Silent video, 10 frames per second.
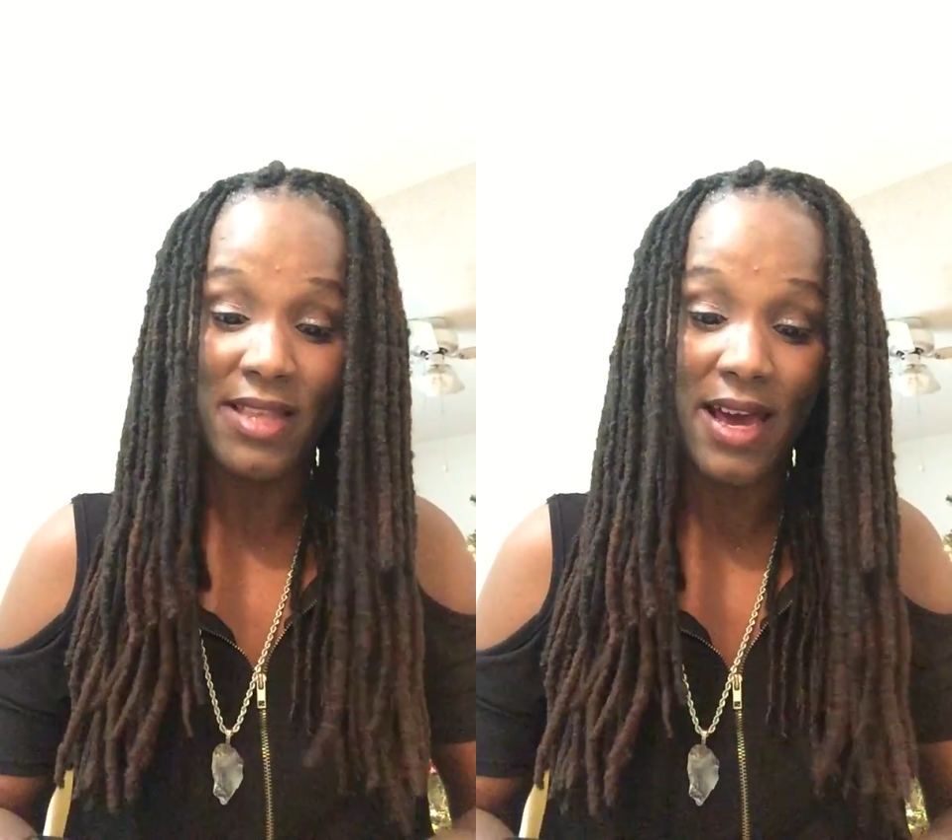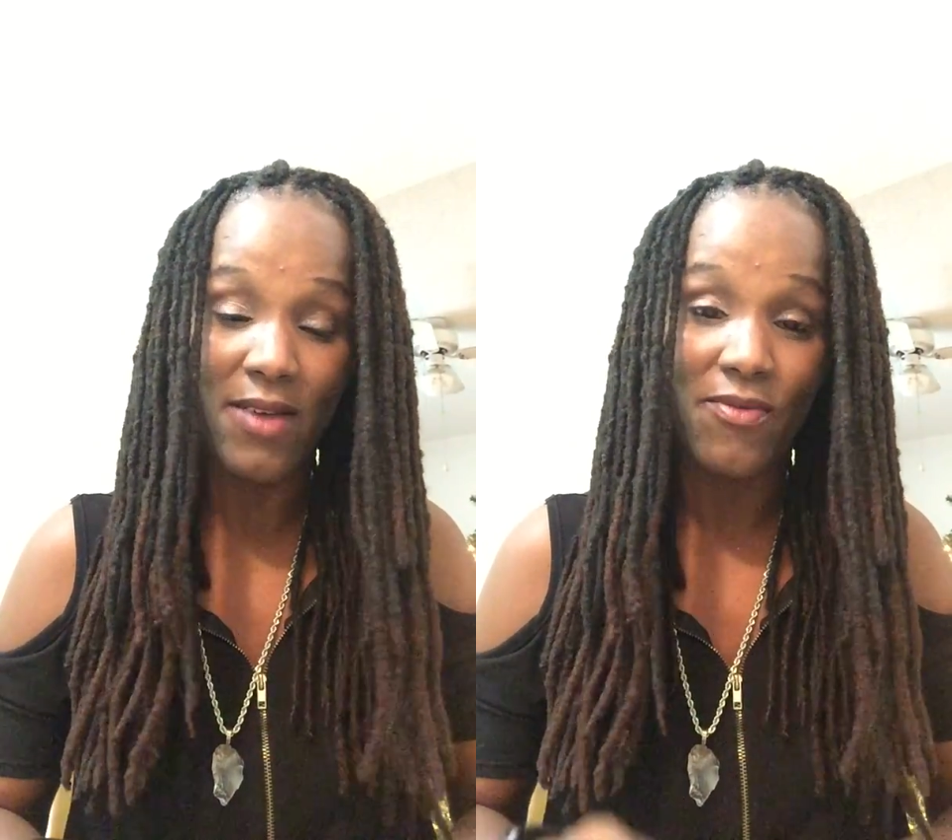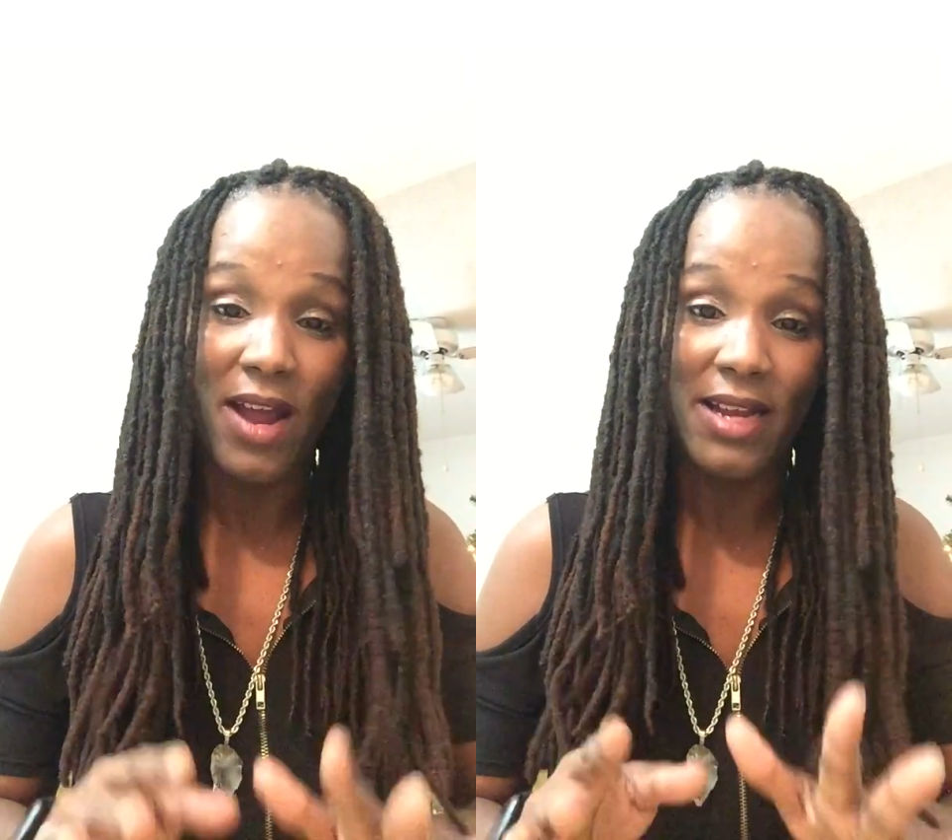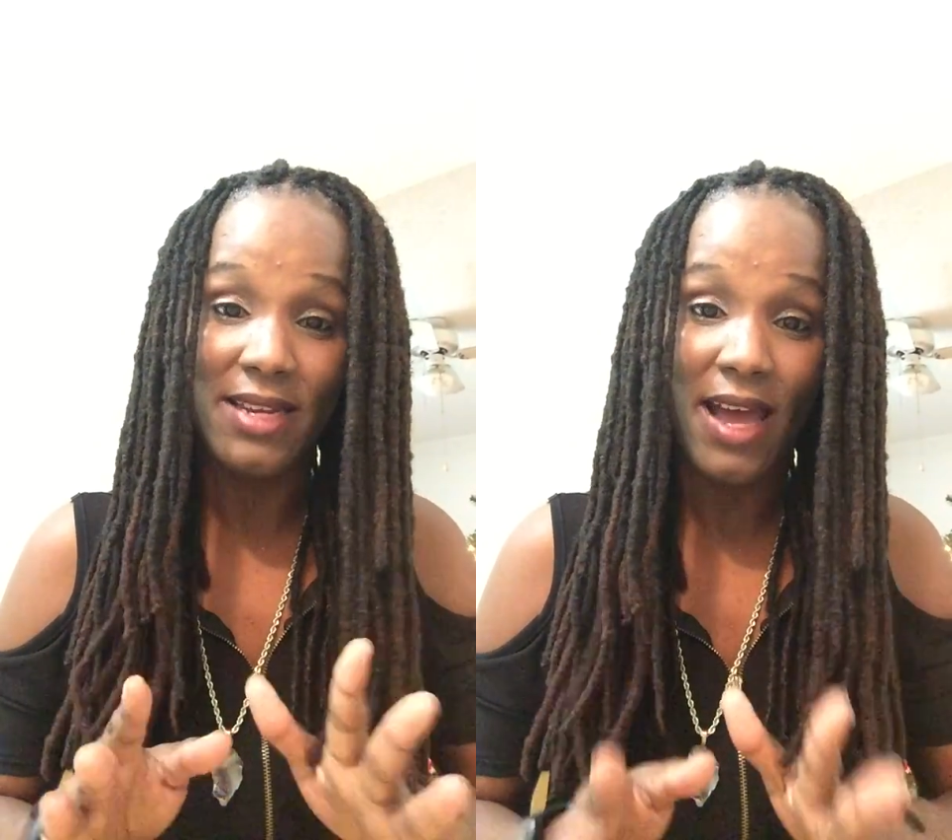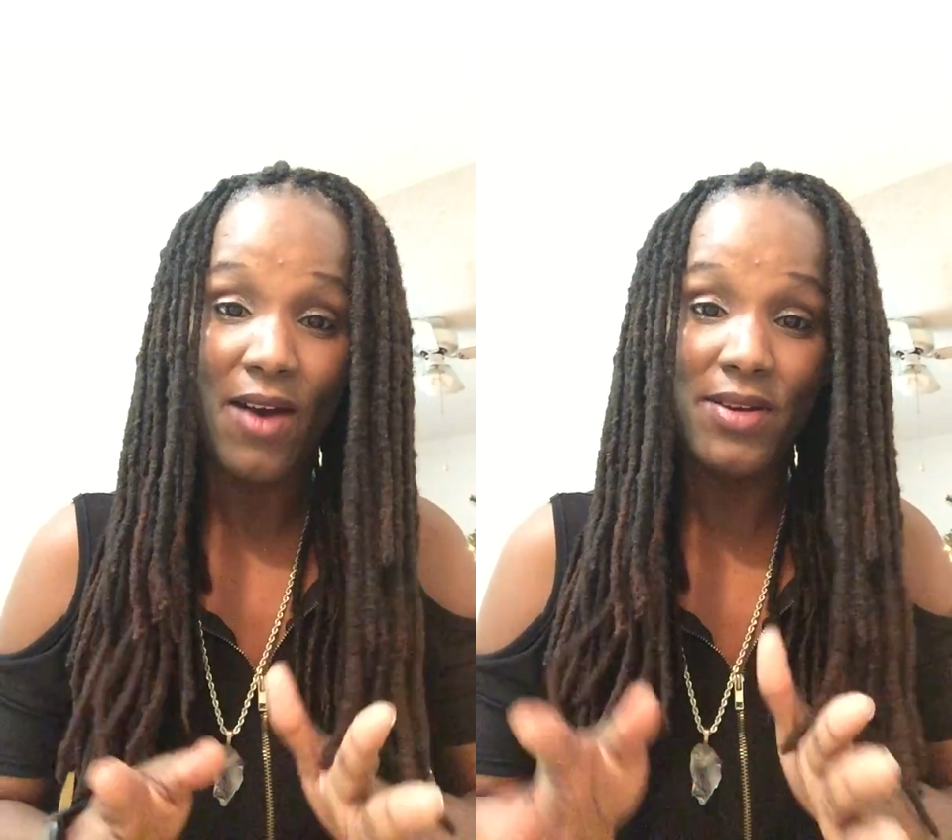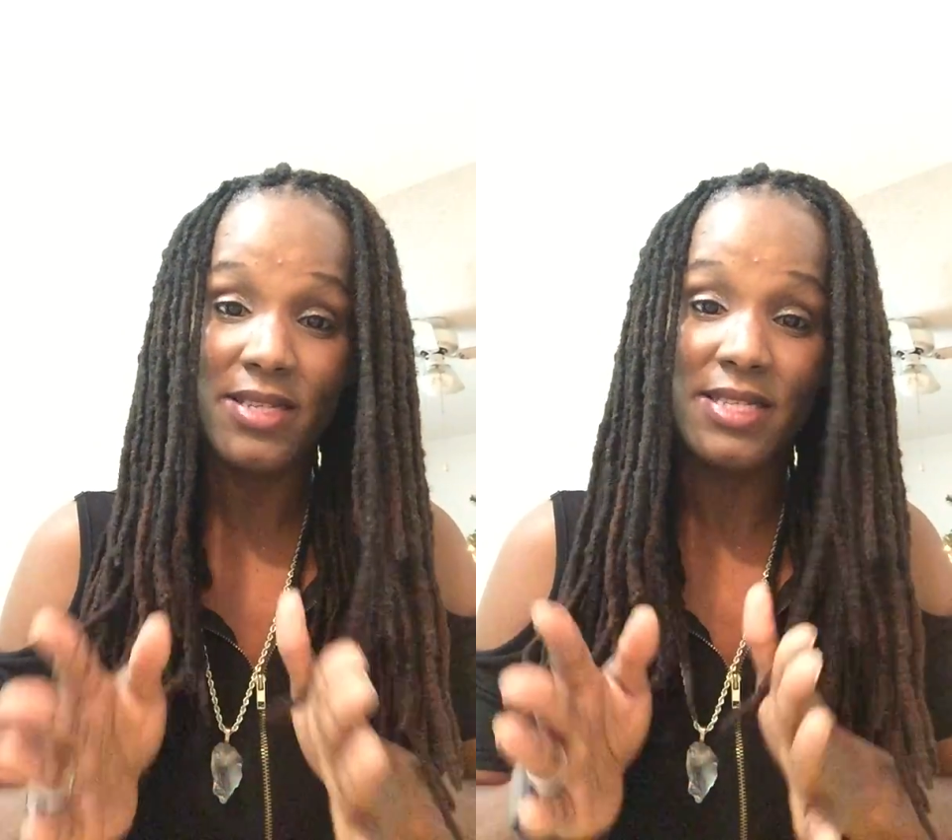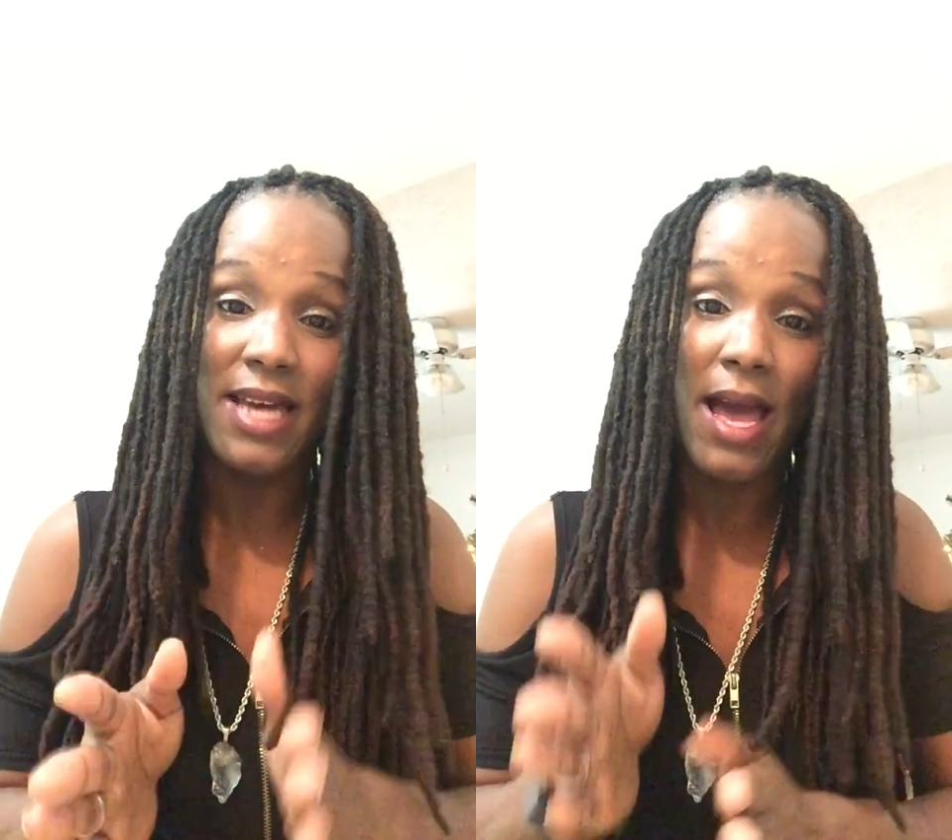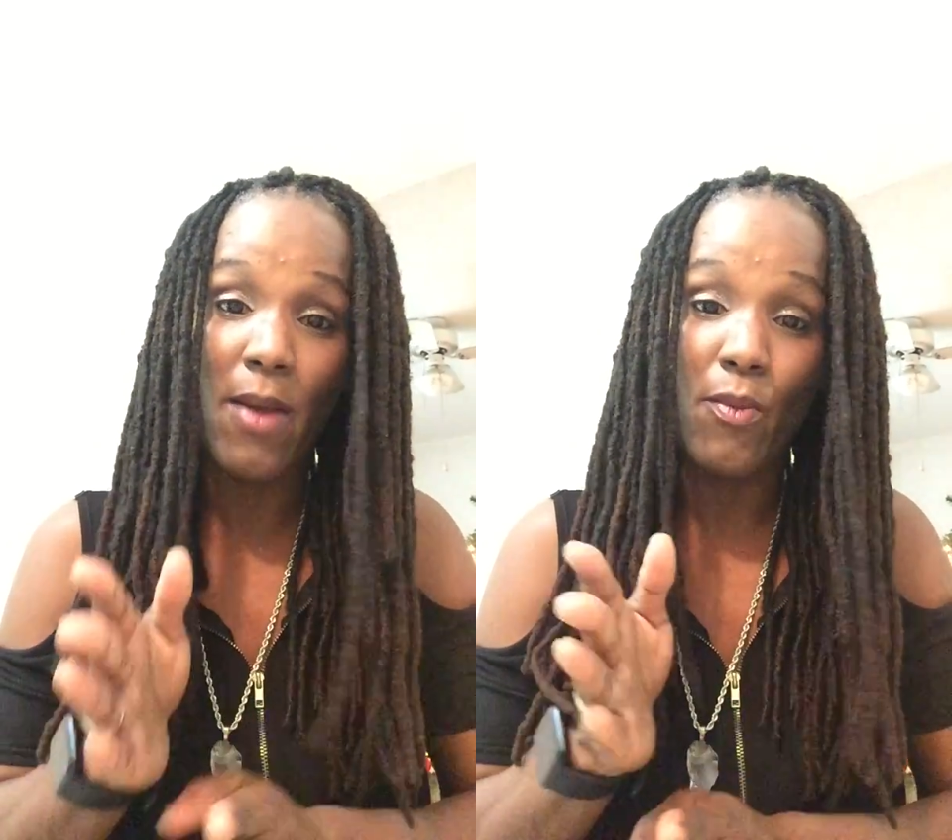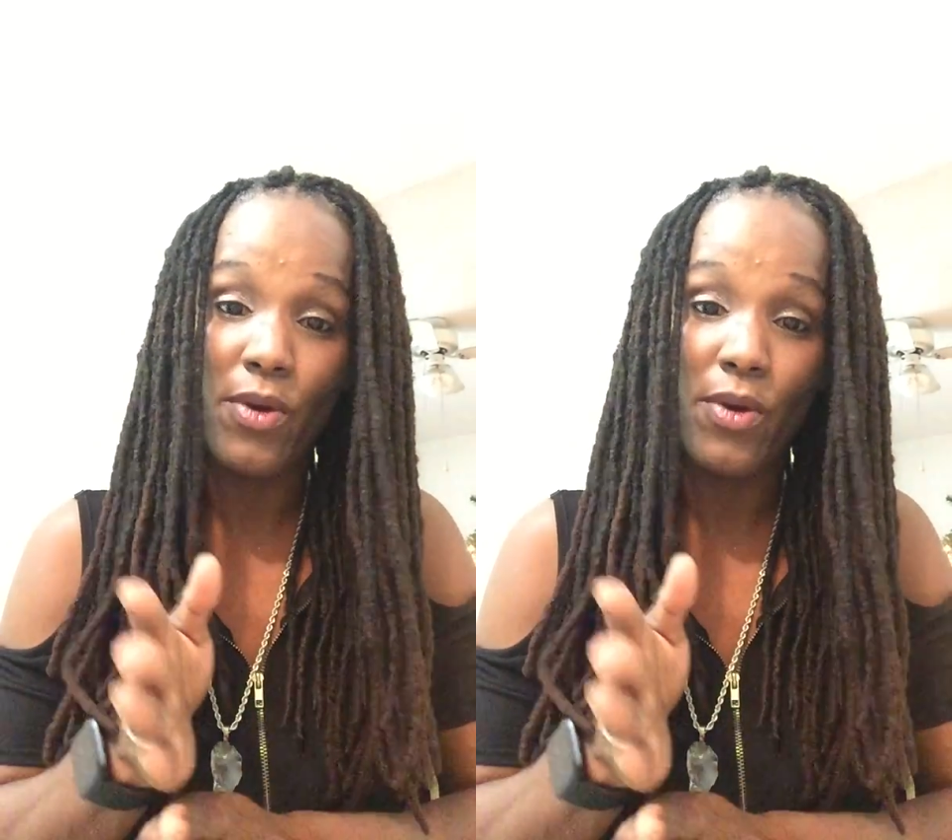that right now is a time